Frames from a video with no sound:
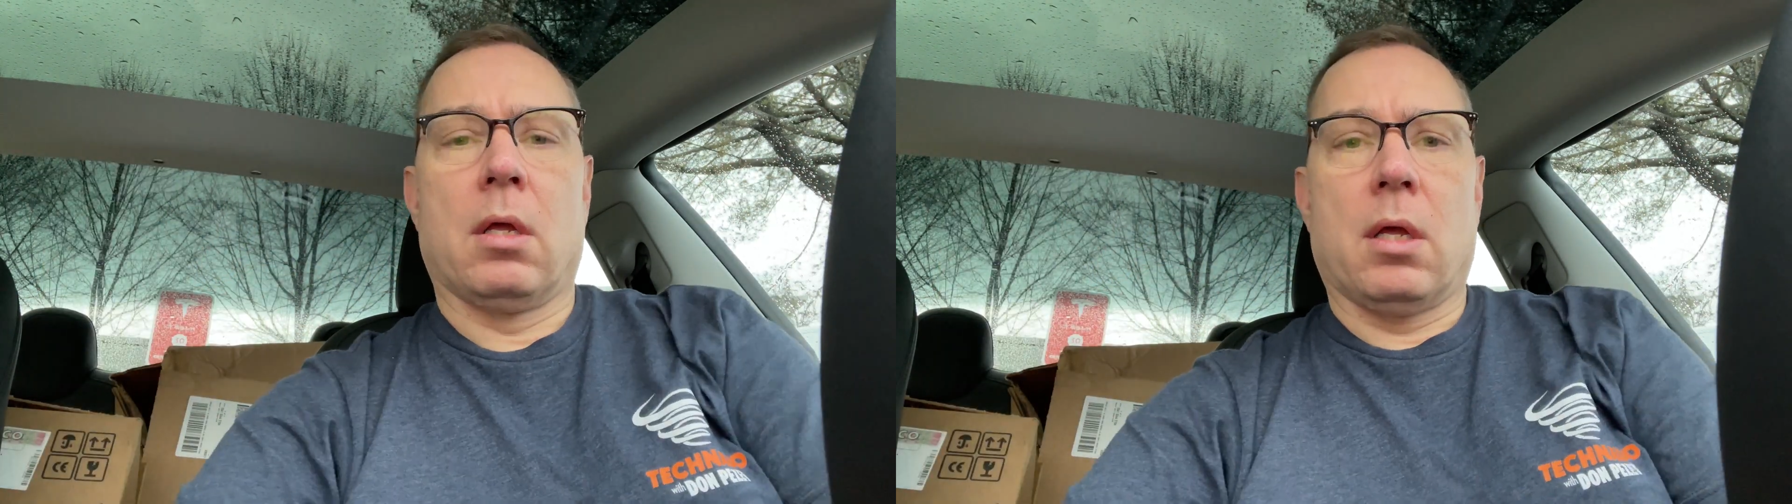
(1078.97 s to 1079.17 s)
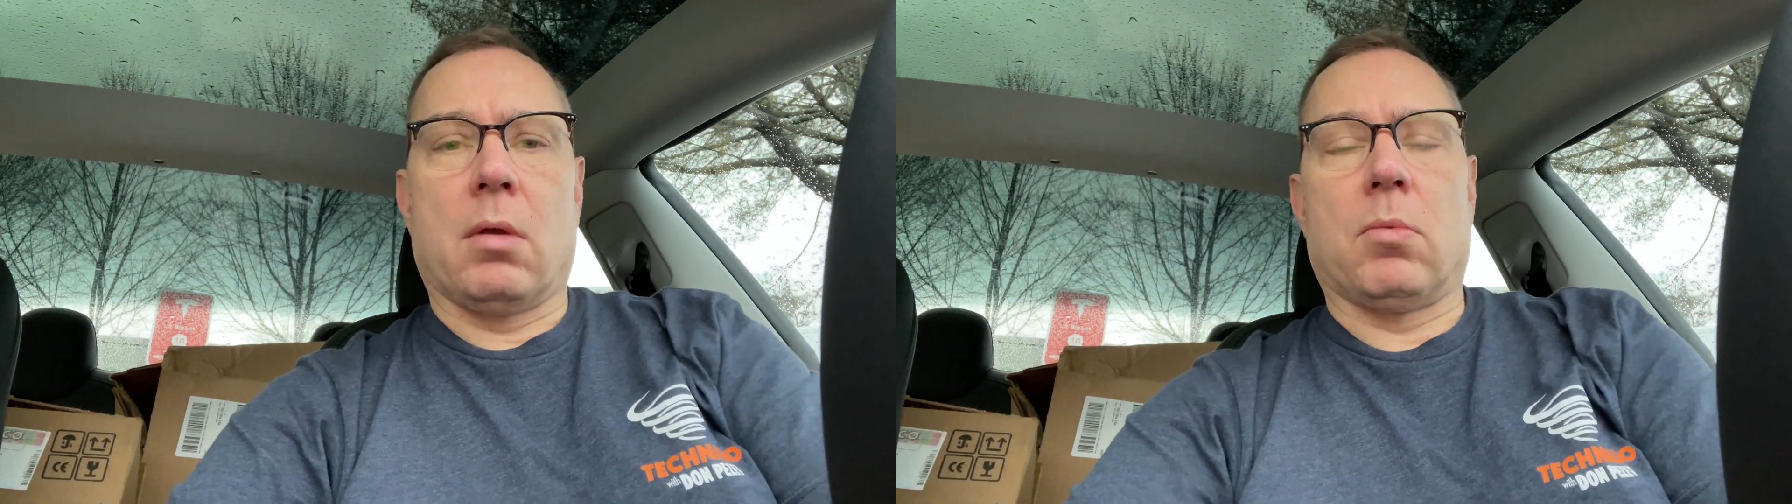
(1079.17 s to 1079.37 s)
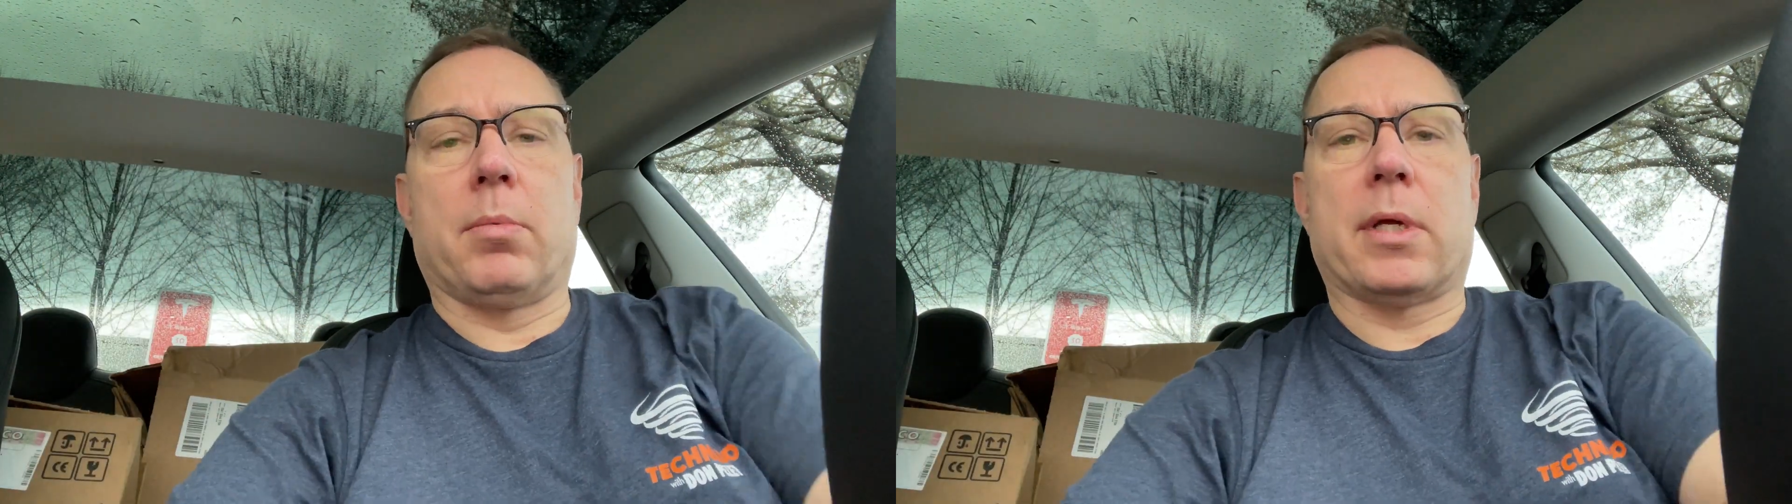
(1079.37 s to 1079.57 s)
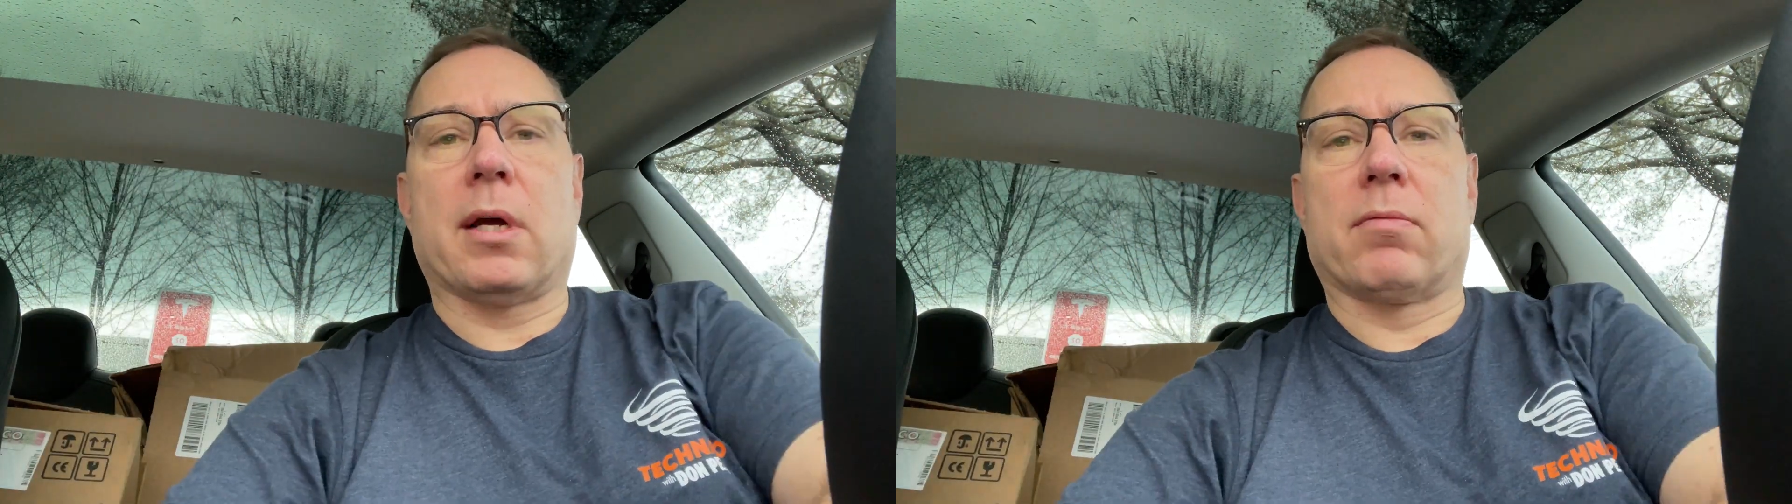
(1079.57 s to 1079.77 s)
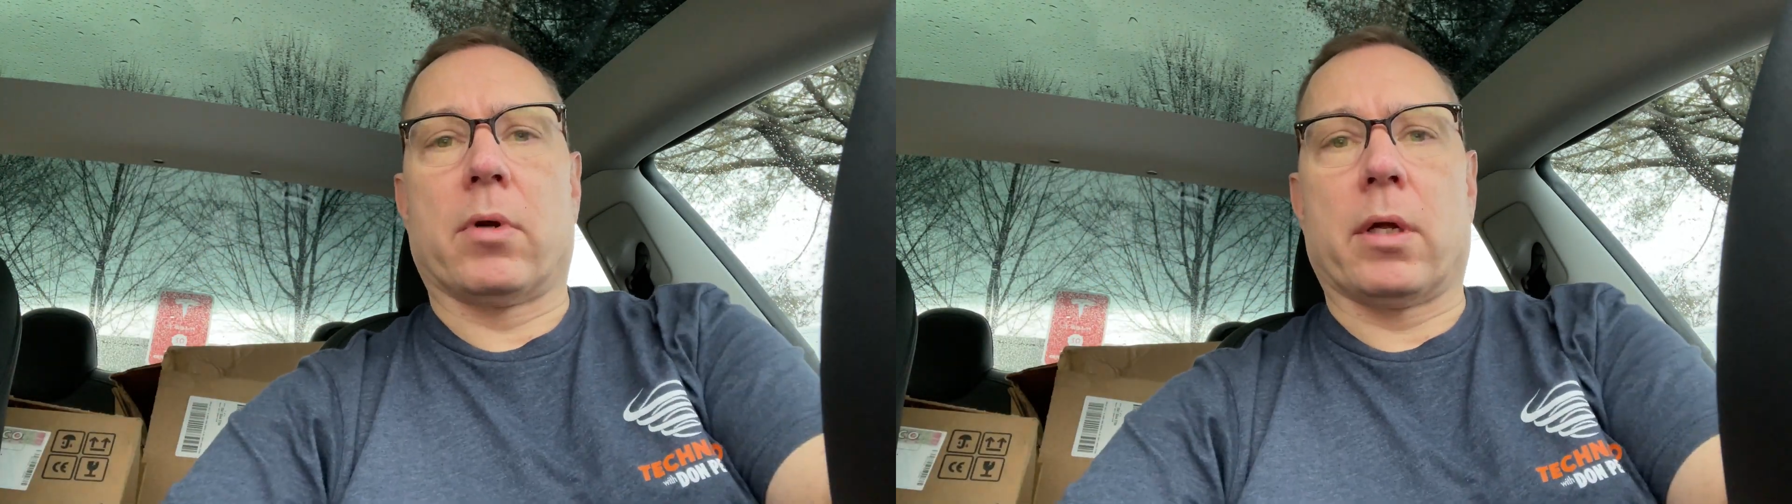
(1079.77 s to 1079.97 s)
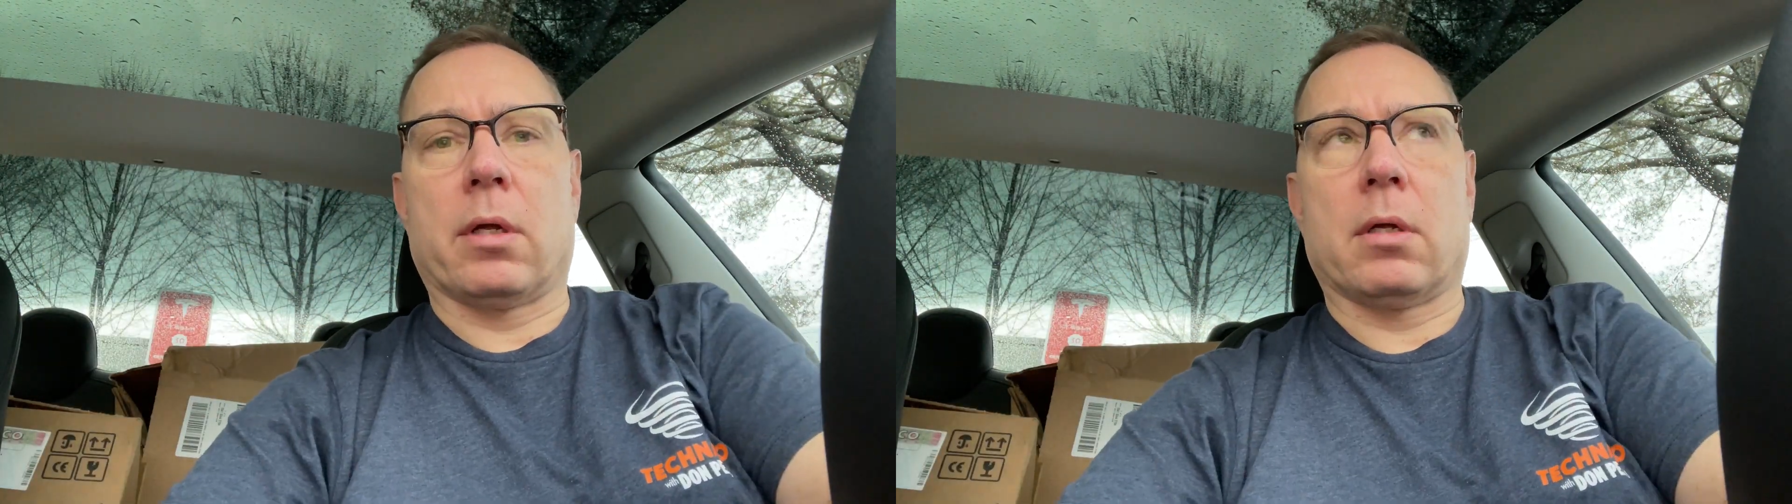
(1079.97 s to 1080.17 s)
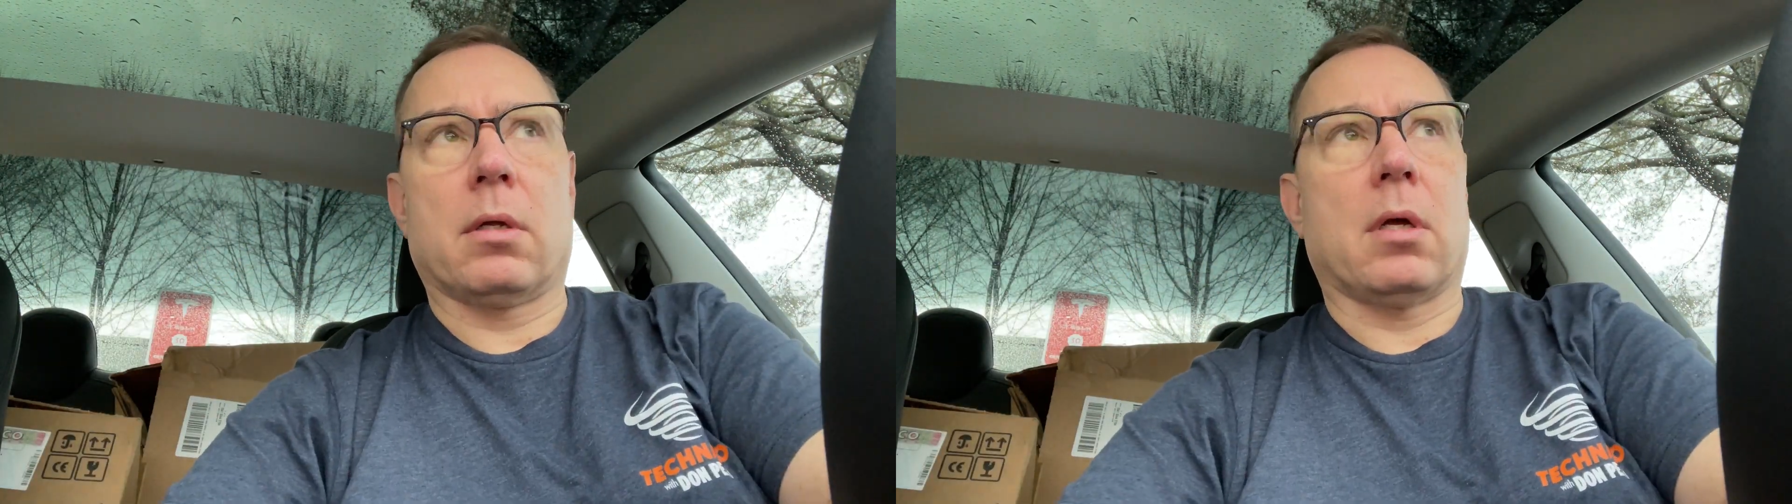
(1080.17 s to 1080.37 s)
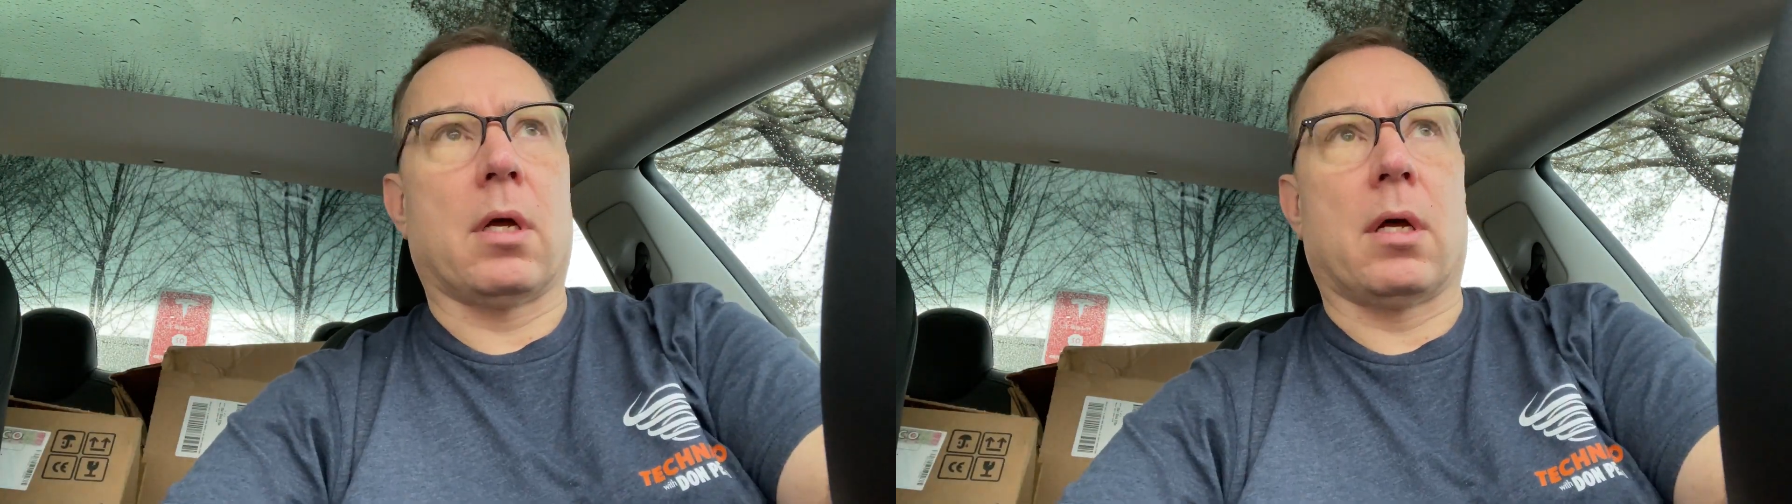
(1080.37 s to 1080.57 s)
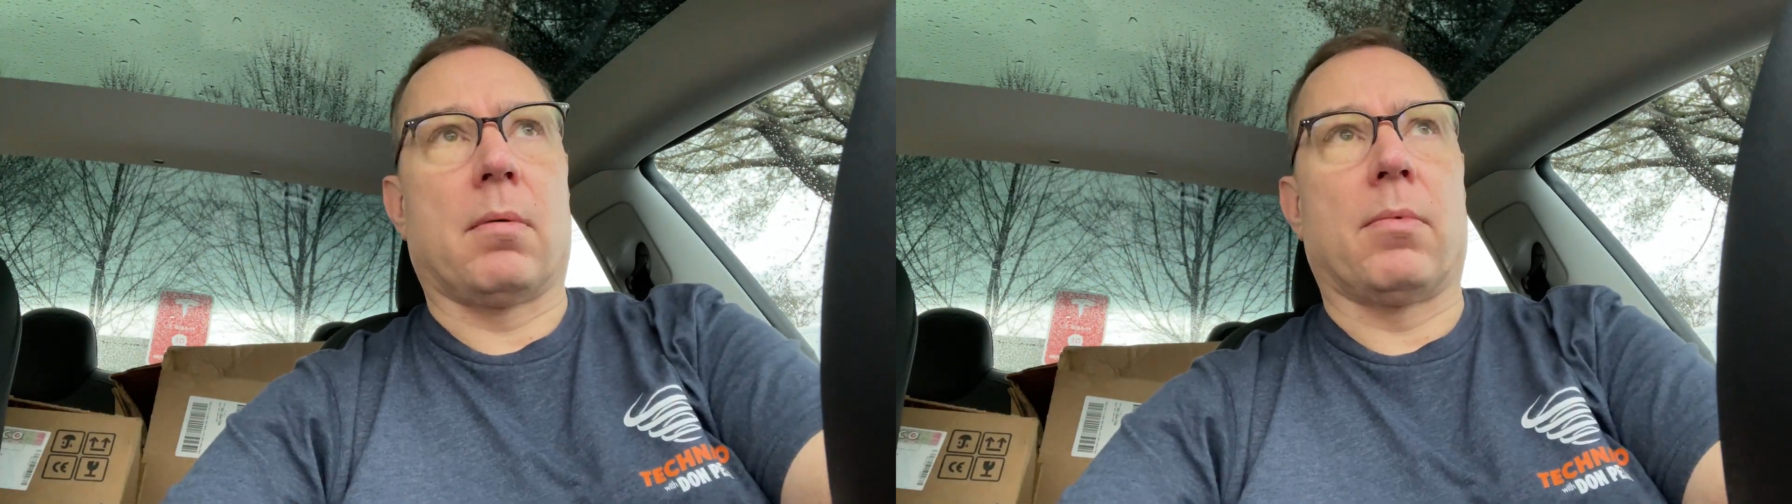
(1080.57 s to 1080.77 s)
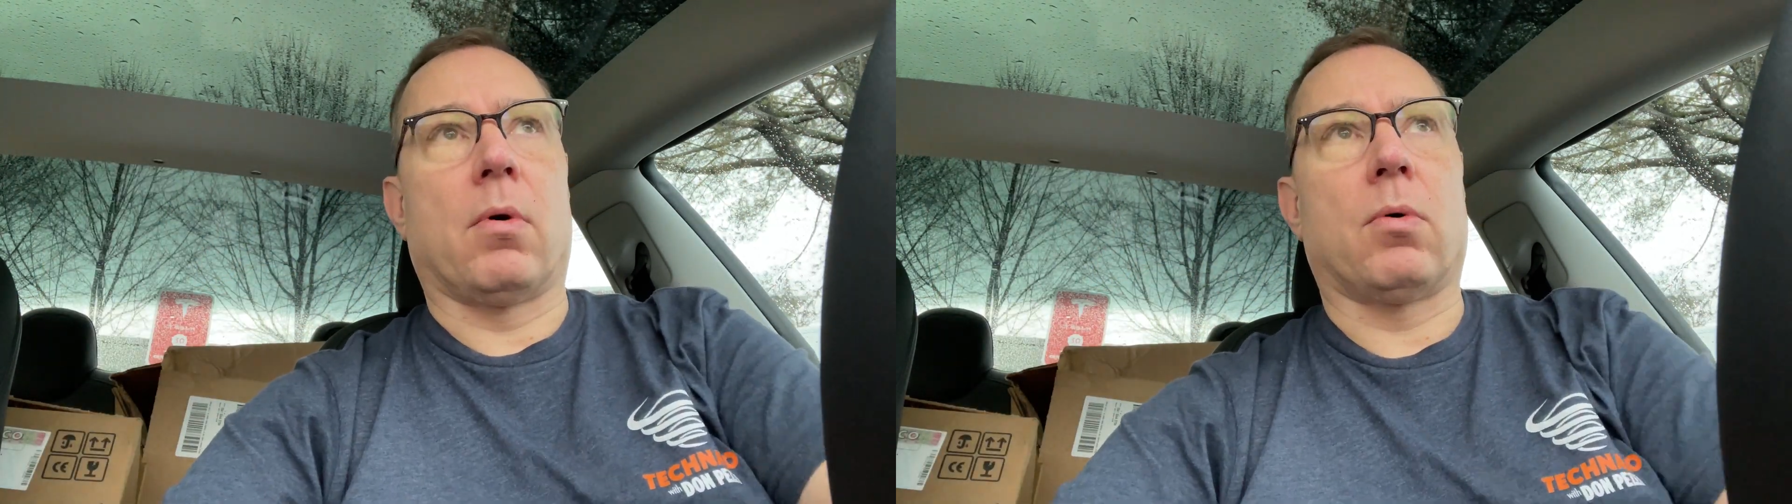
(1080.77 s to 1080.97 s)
and we'll be covering the